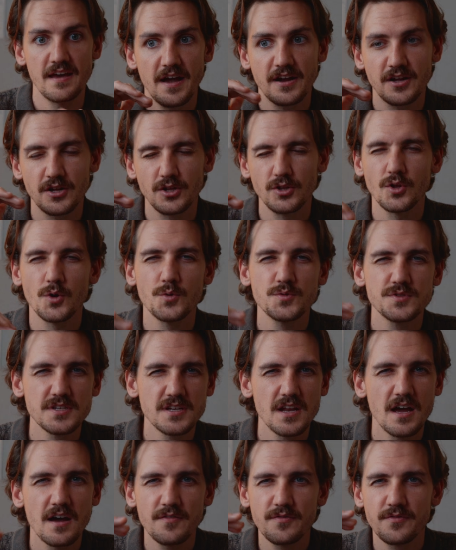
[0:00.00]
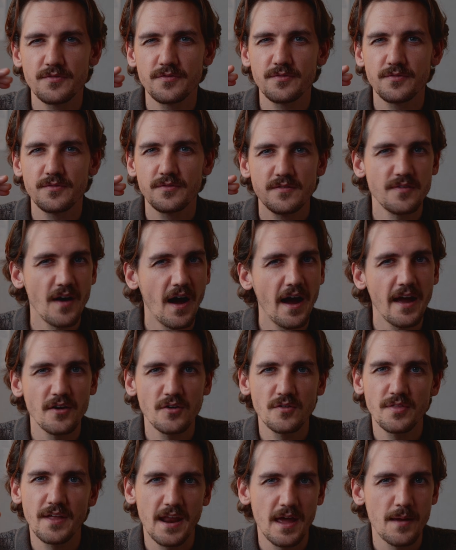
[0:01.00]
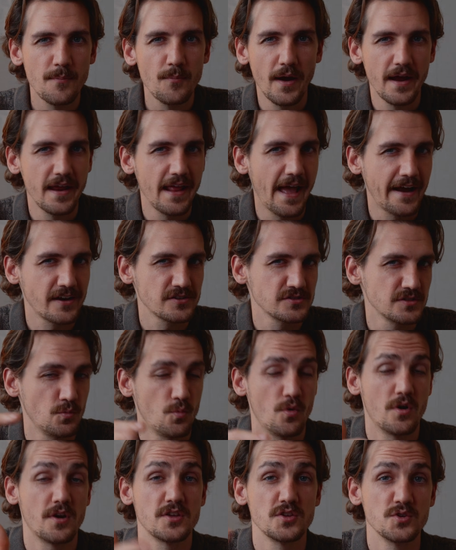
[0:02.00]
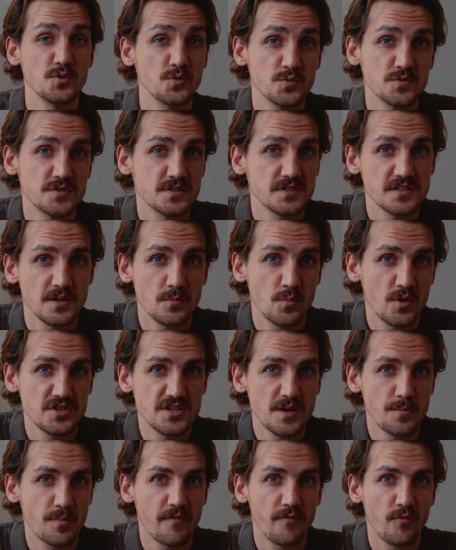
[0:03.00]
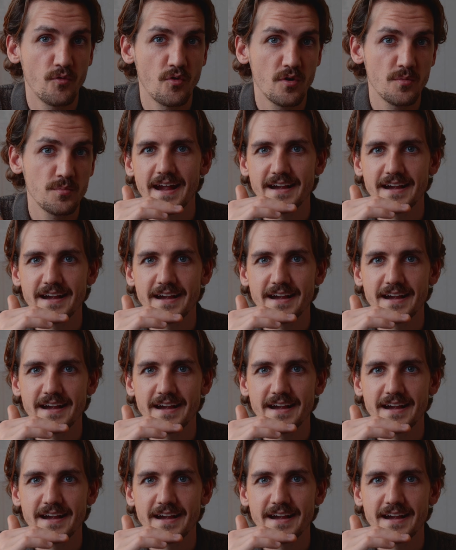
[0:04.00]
a close enough file that I might actually want to use in some way, shape, or form.